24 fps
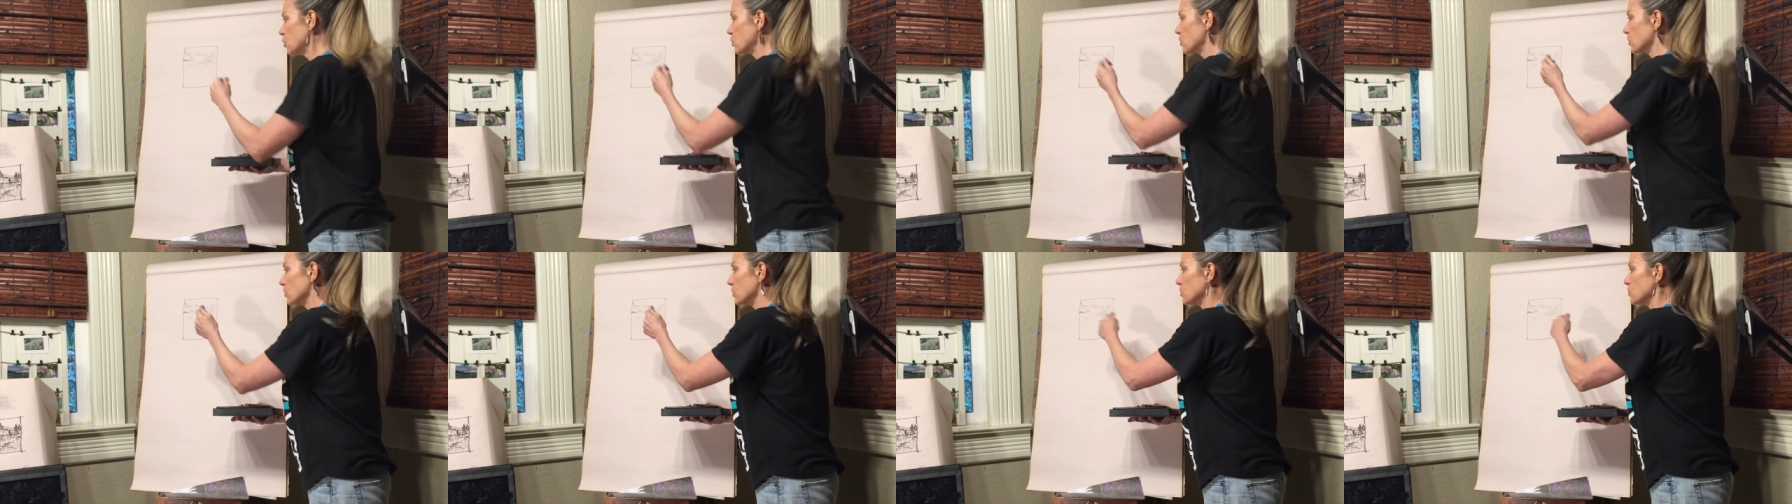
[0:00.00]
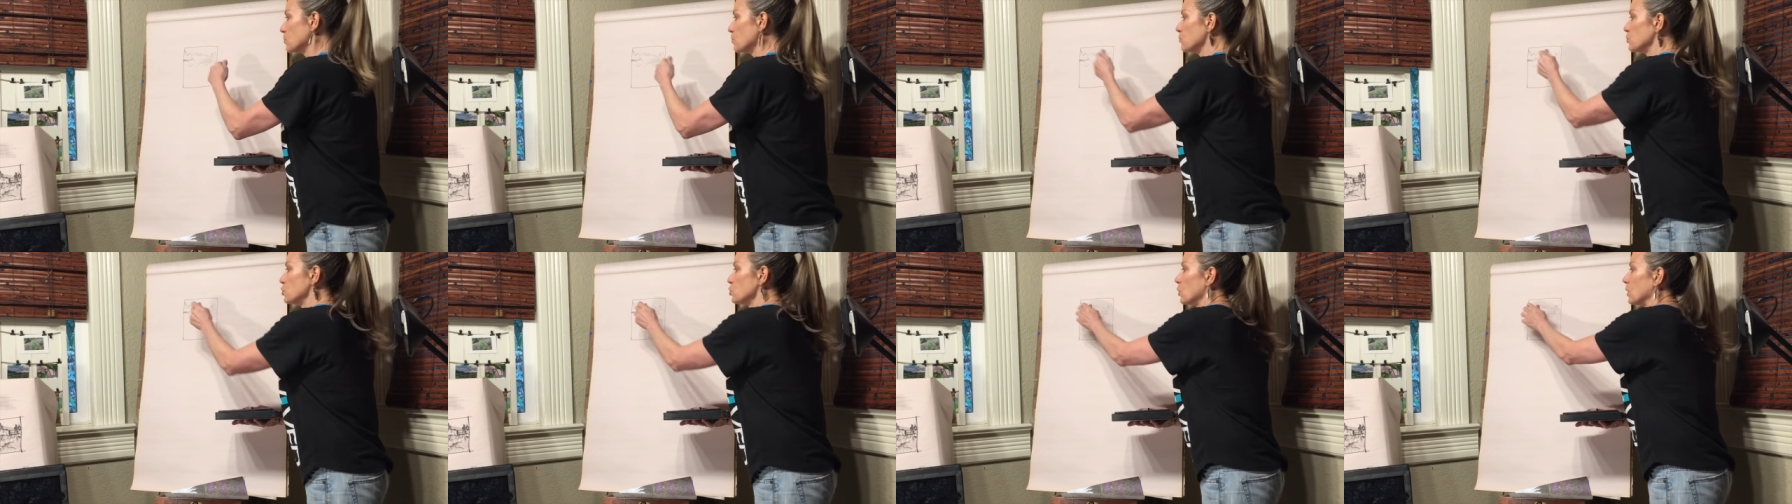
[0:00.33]
you
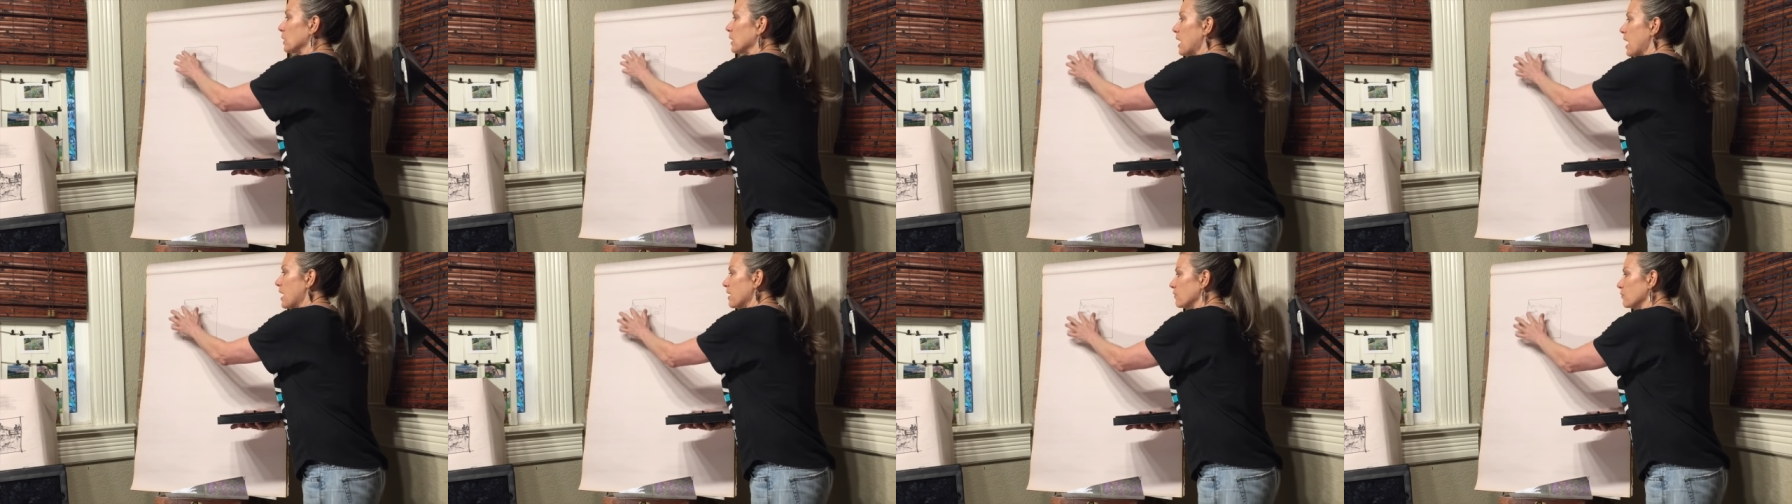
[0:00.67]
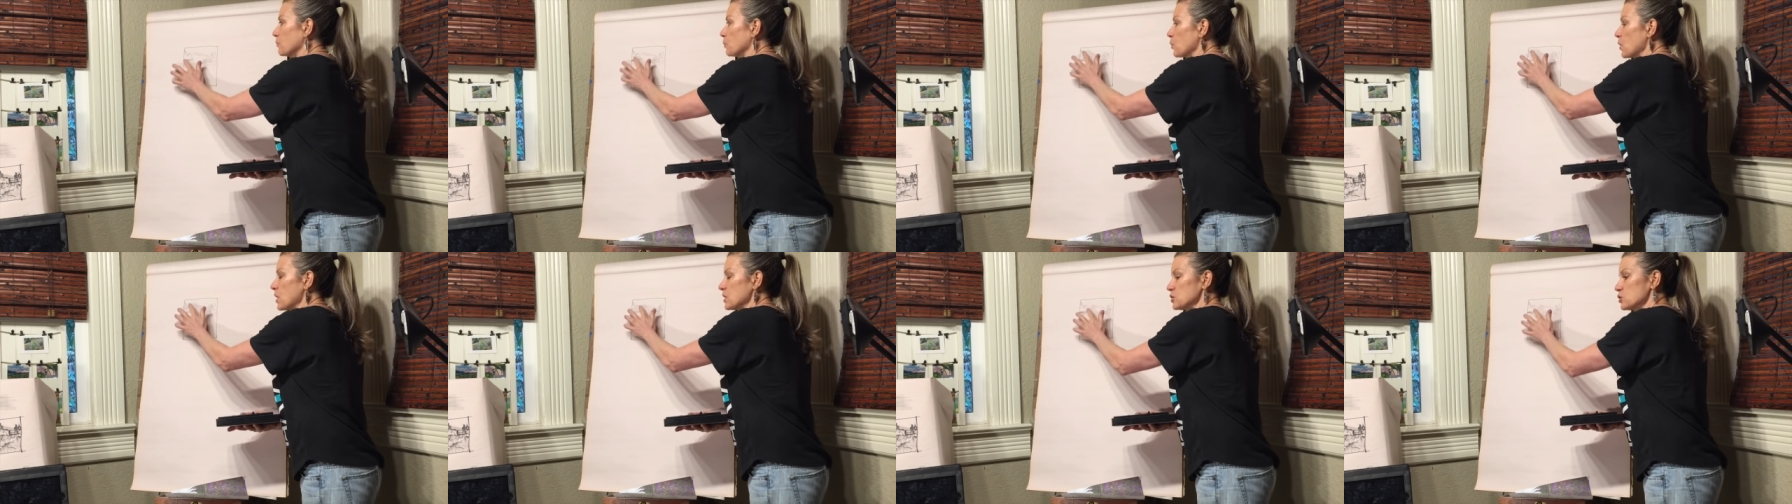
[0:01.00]
could do a lot
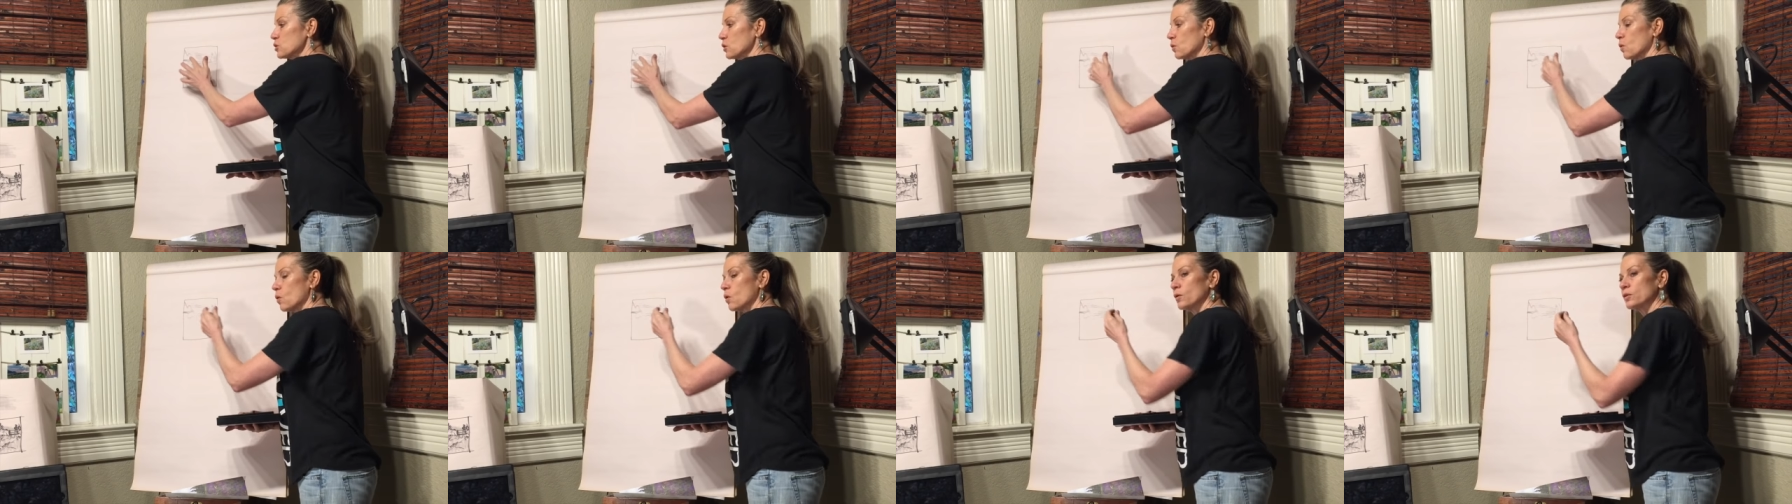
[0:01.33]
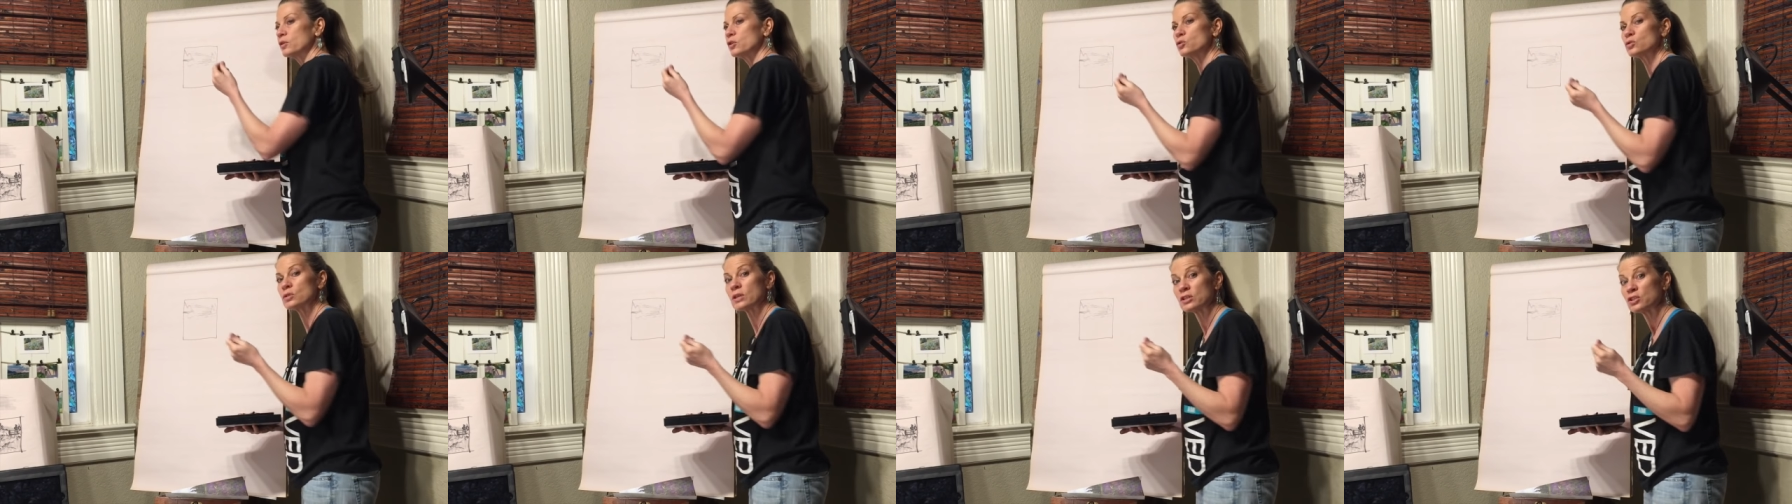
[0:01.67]
of pressure
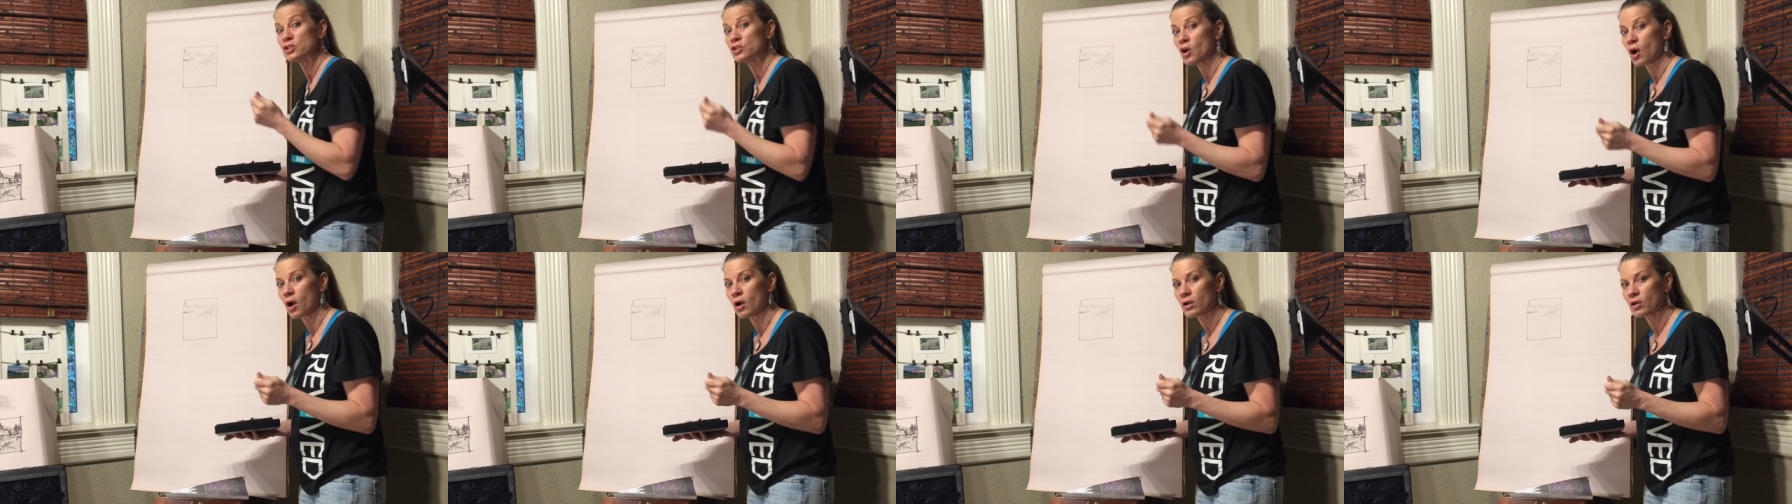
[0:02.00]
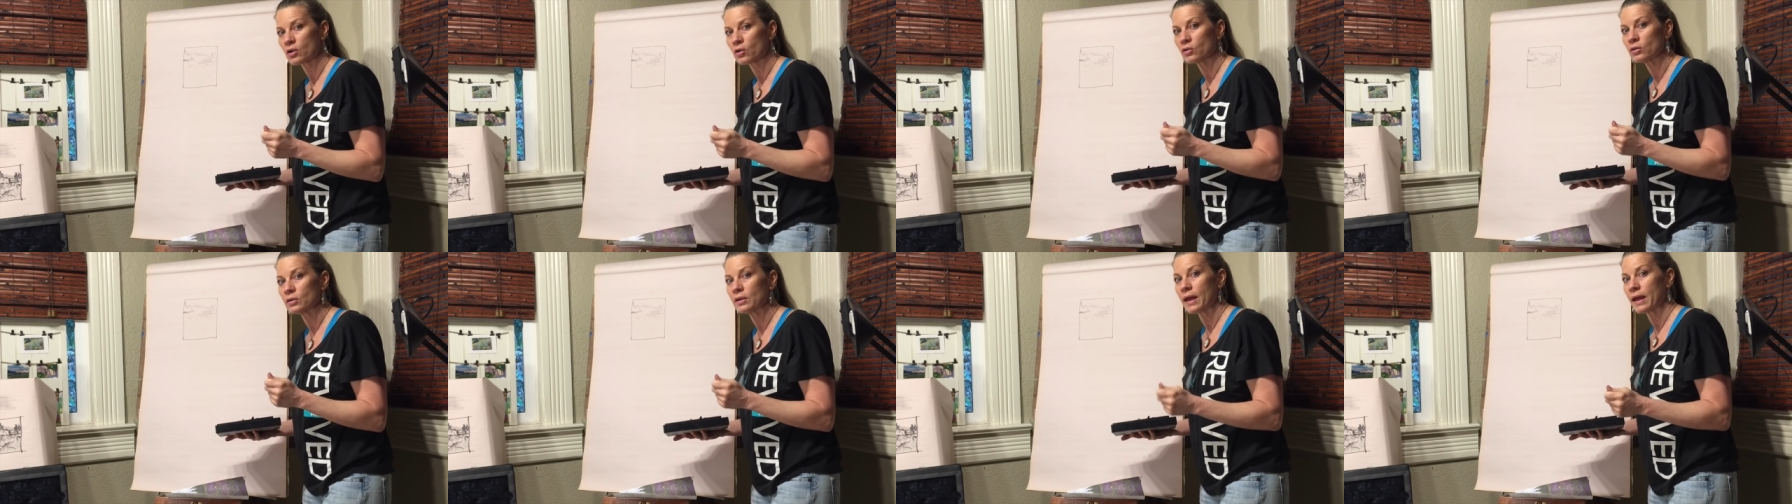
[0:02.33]
or use a
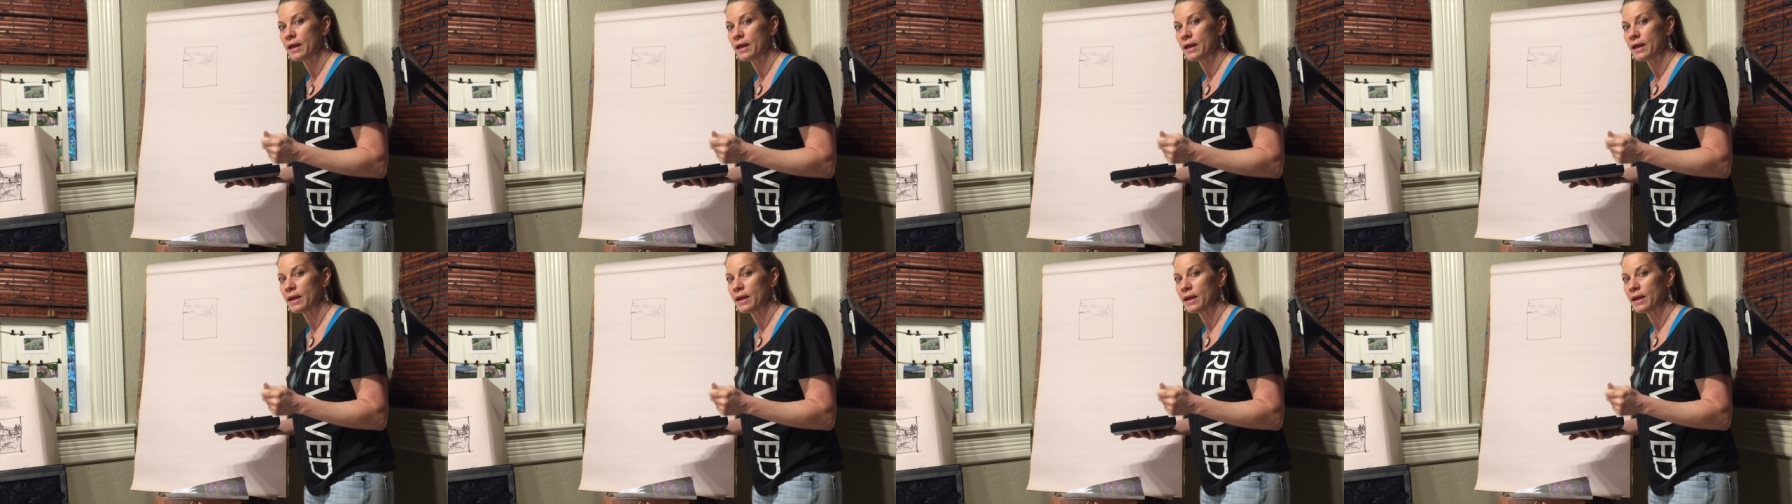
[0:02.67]
darker